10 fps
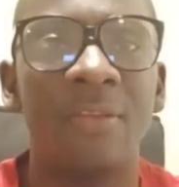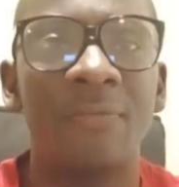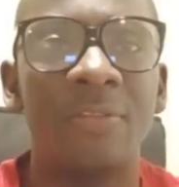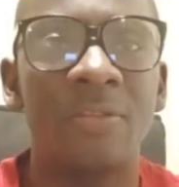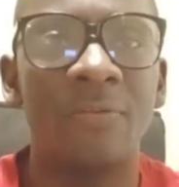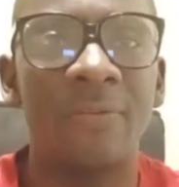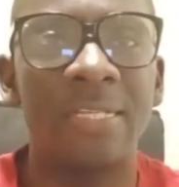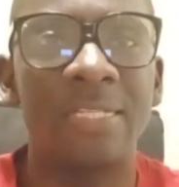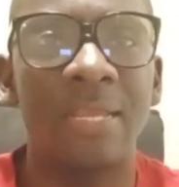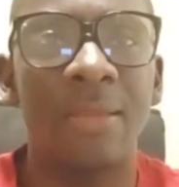If it's your
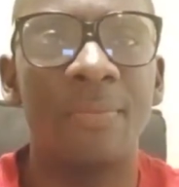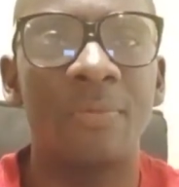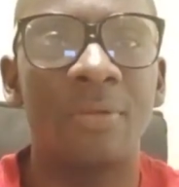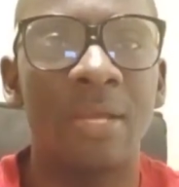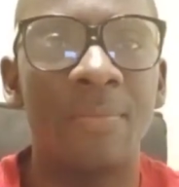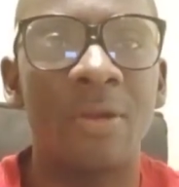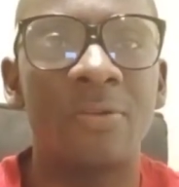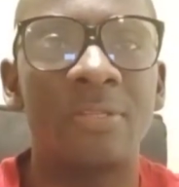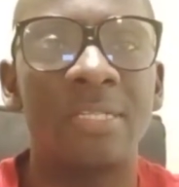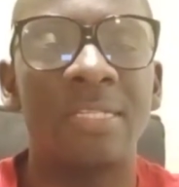first time come
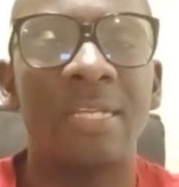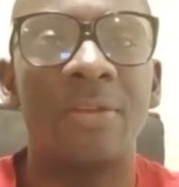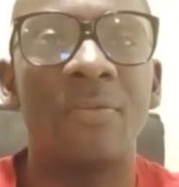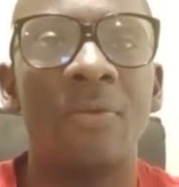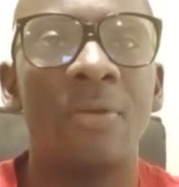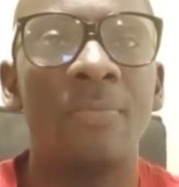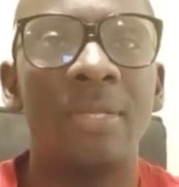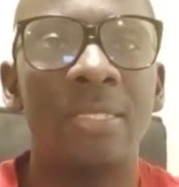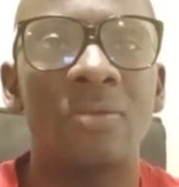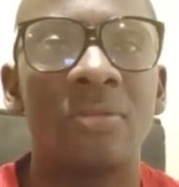across this channel,
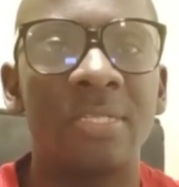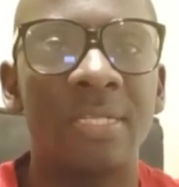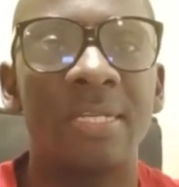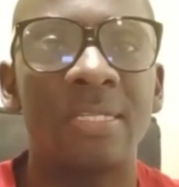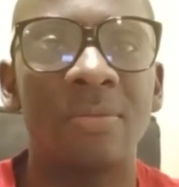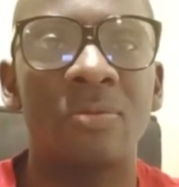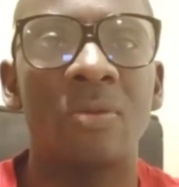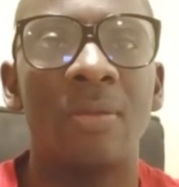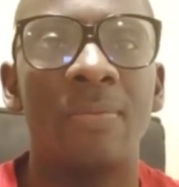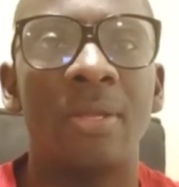please consider
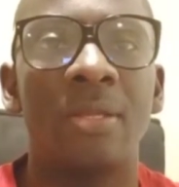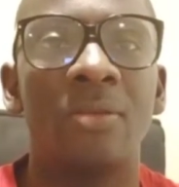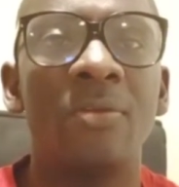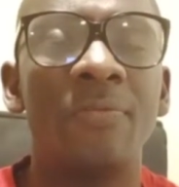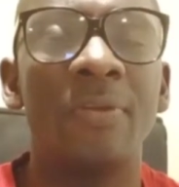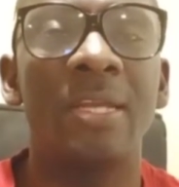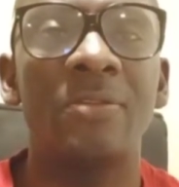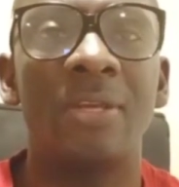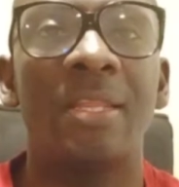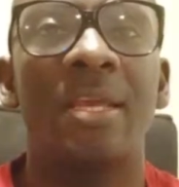subscribing. Don't forget
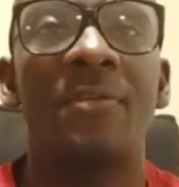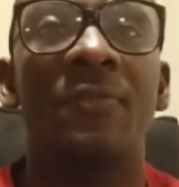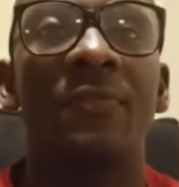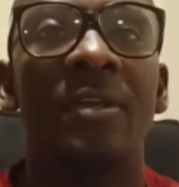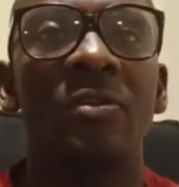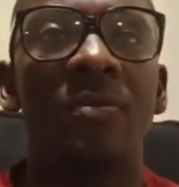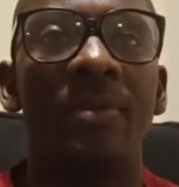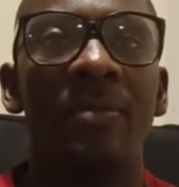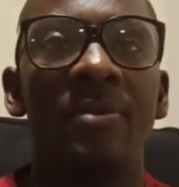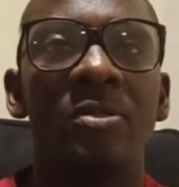to hit that notification
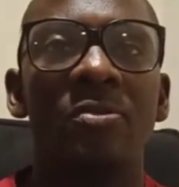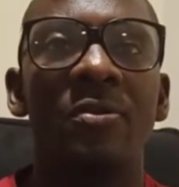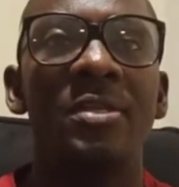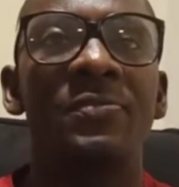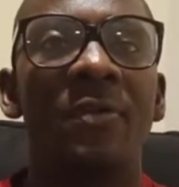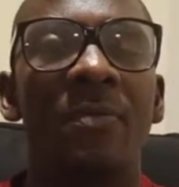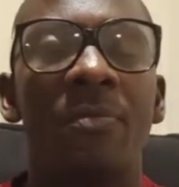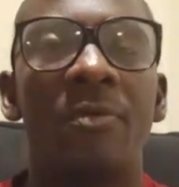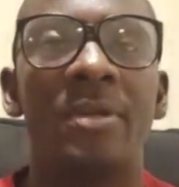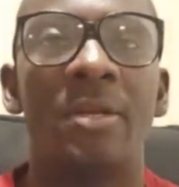bell because it's always very
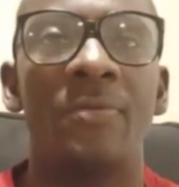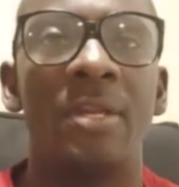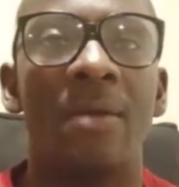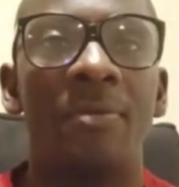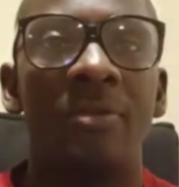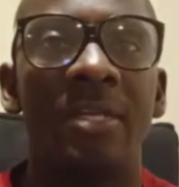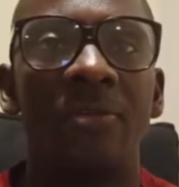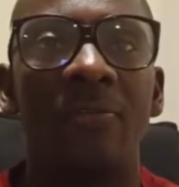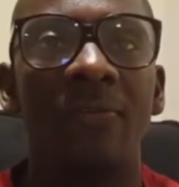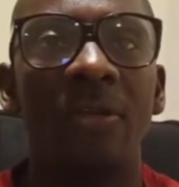important when you upload a
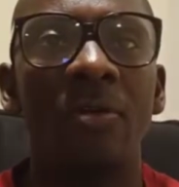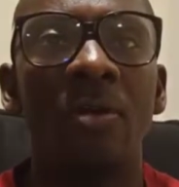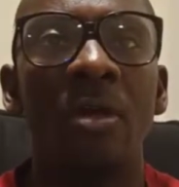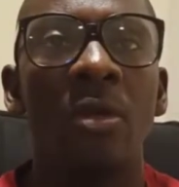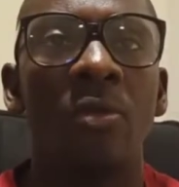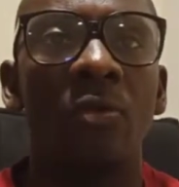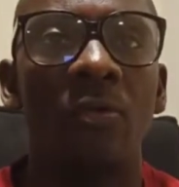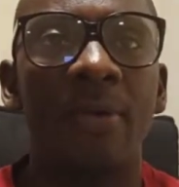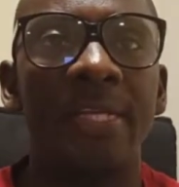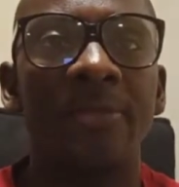new video, you'll
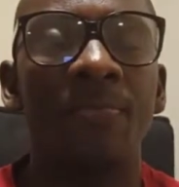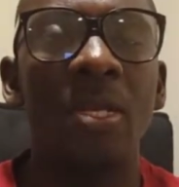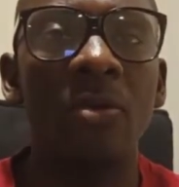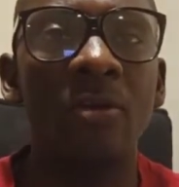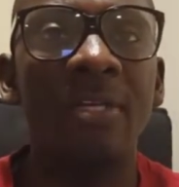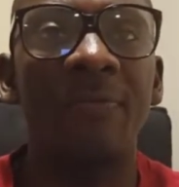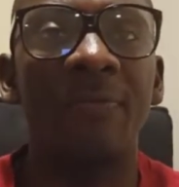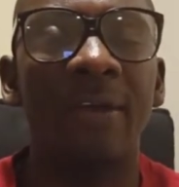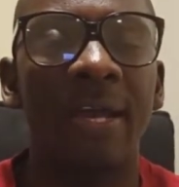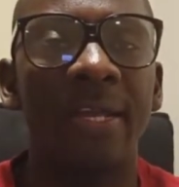always be
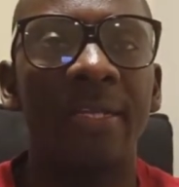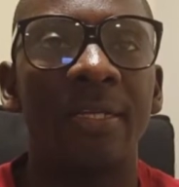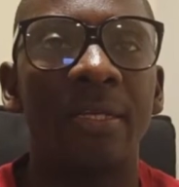notified.